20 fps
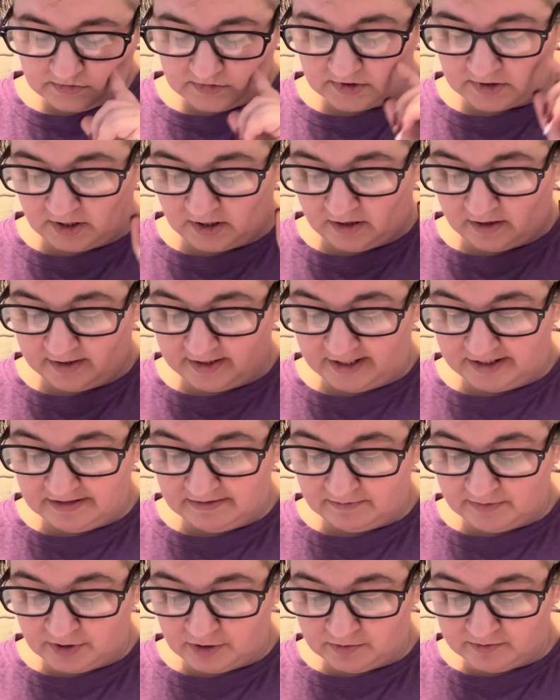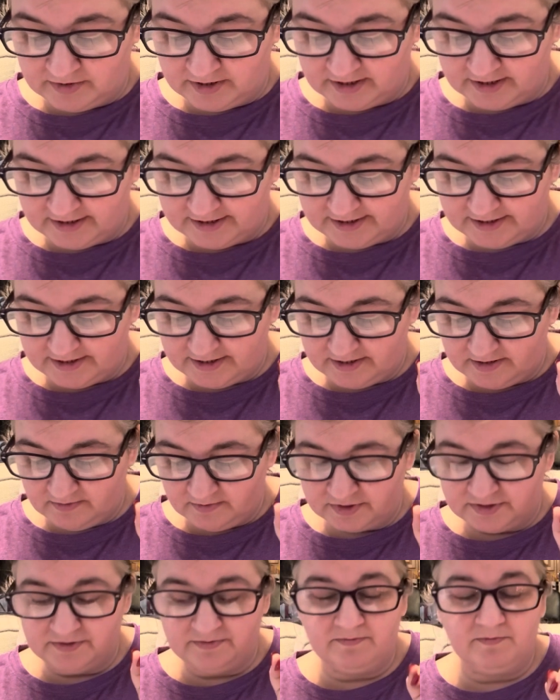the Moment,
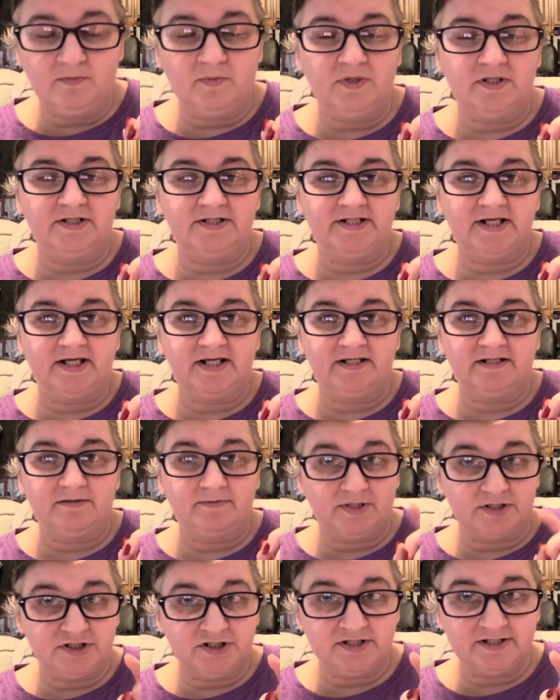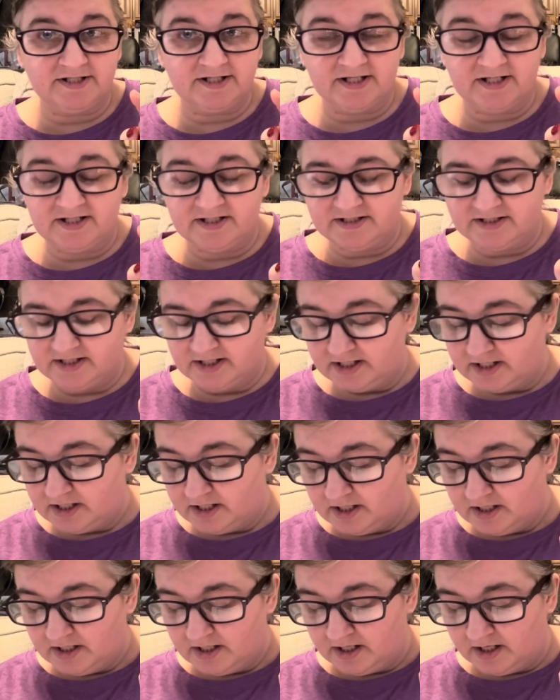which was a dimensions kit,
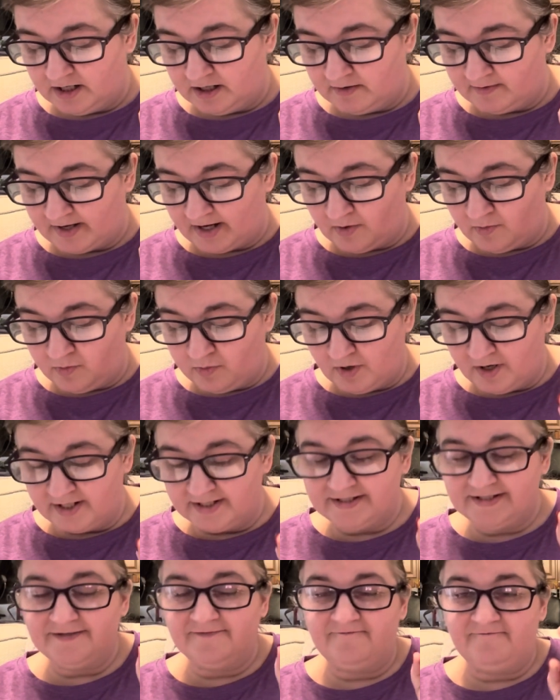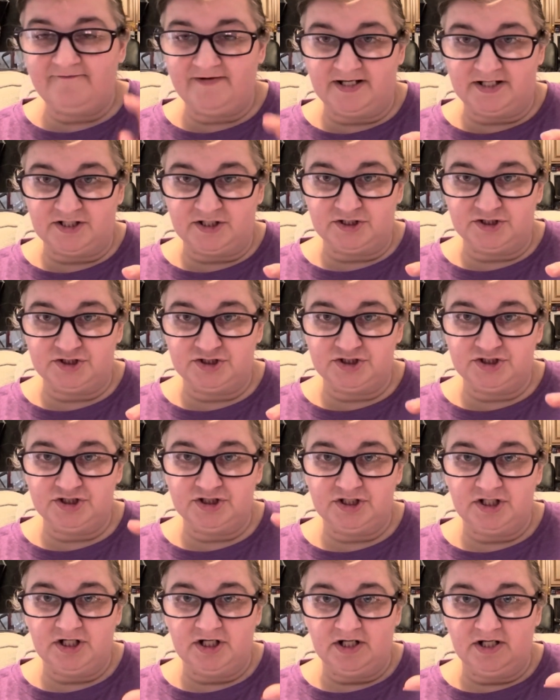I want to finish
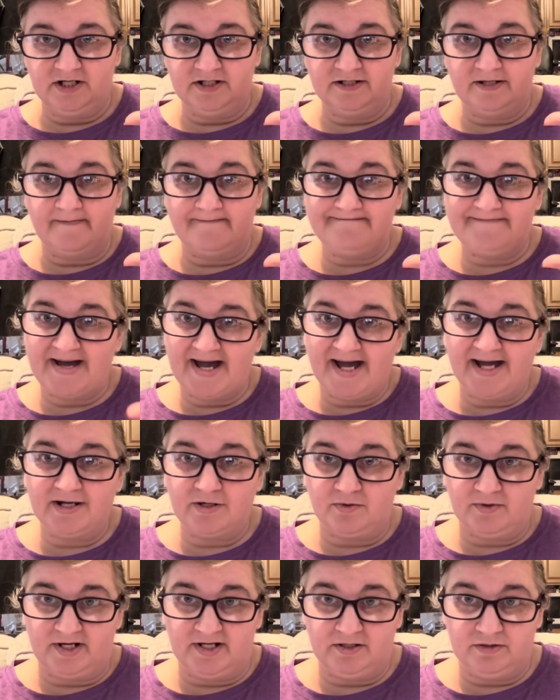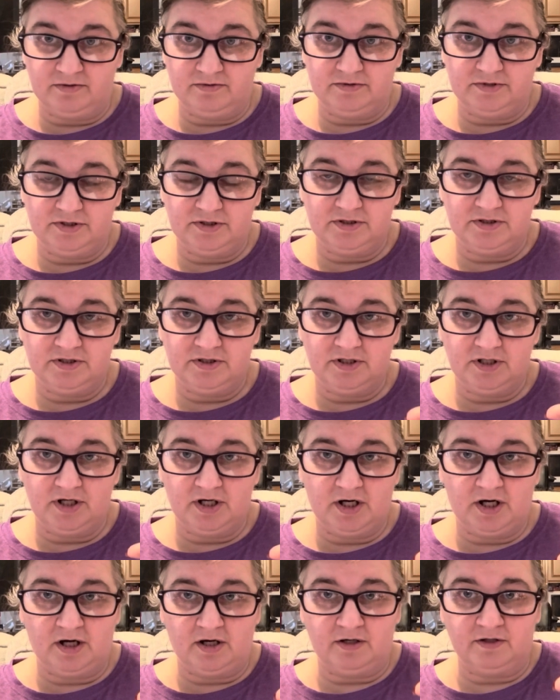the background
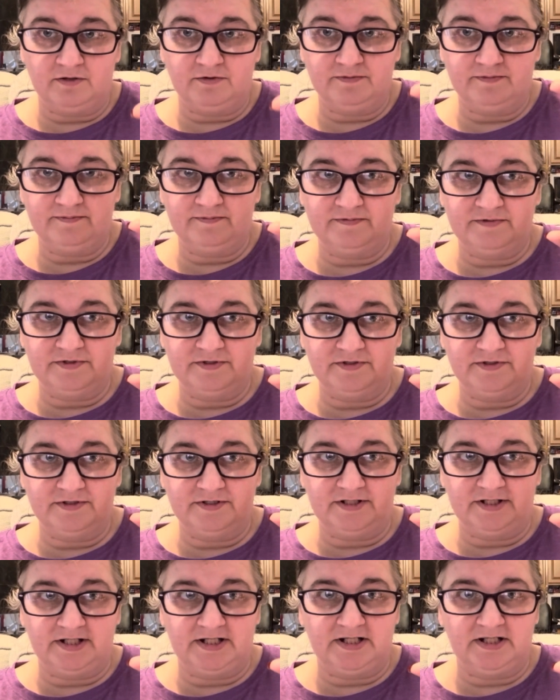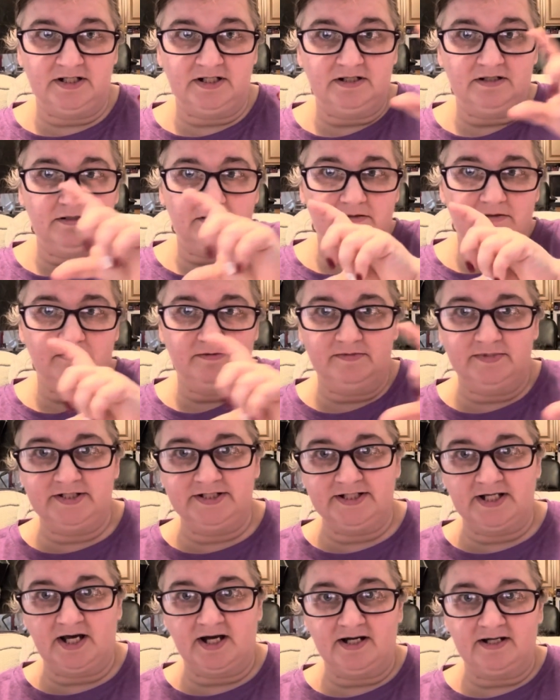of the
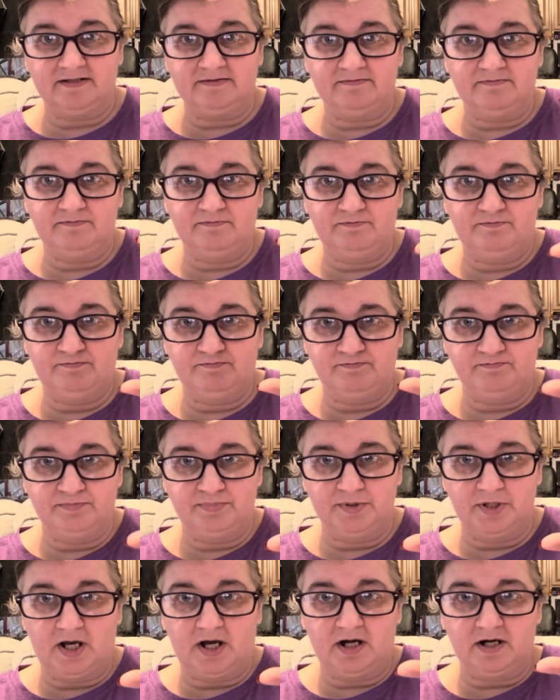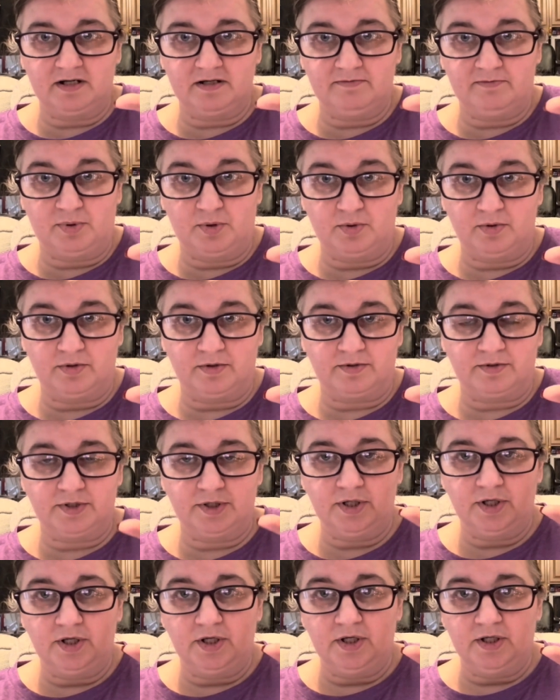sign block board
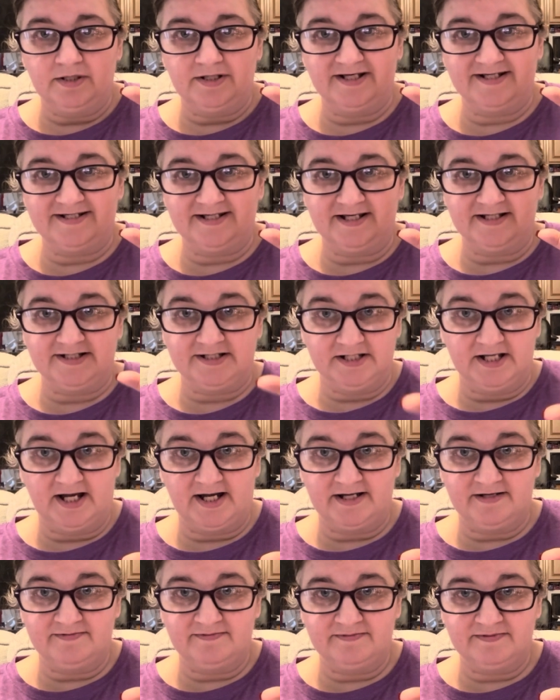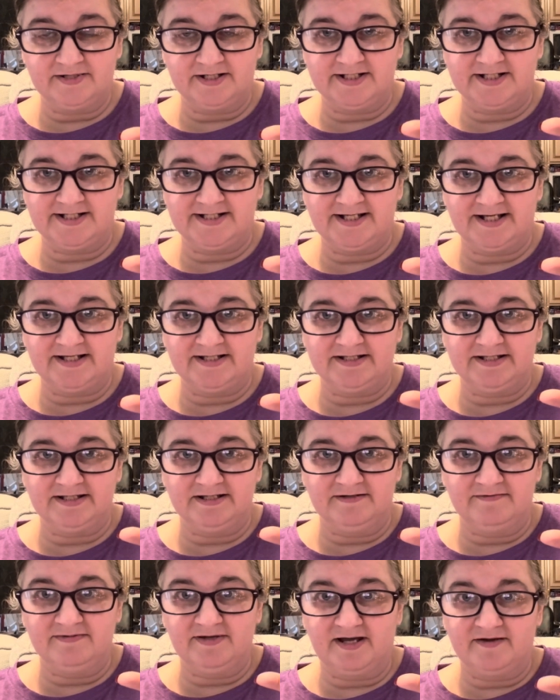that says life, because it says
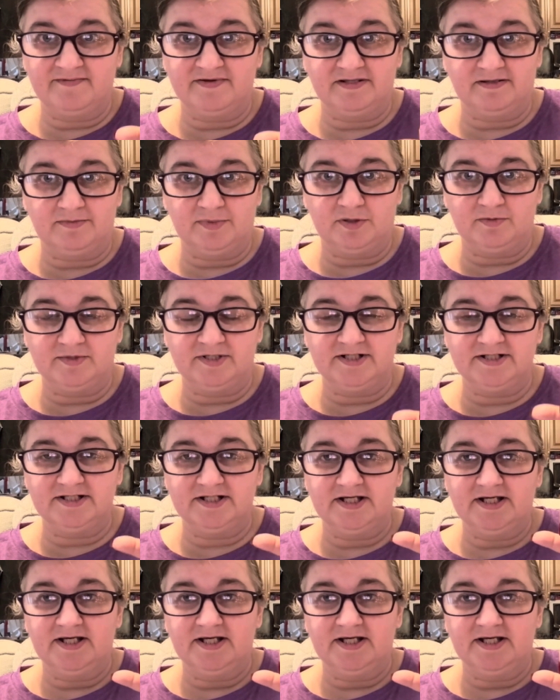live life in the moment.